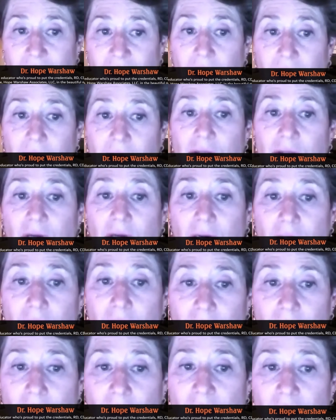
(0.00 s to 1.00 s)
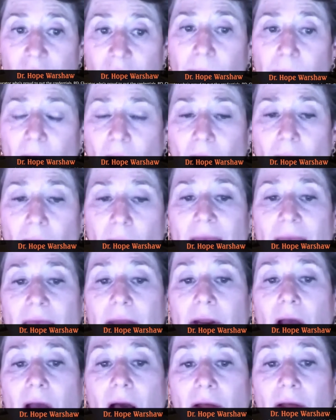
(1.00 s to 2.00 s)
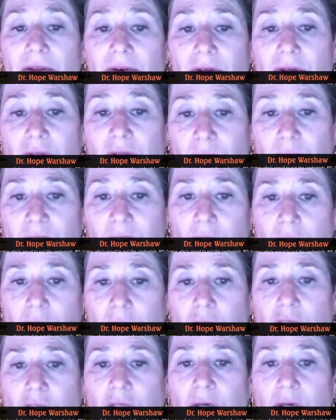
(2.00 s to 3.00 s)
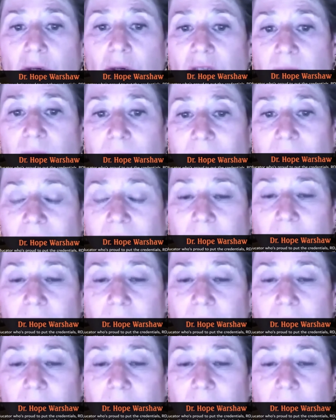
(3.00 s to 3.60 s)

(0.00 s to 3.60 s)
Dr. Rosenbaum and others' research shows that people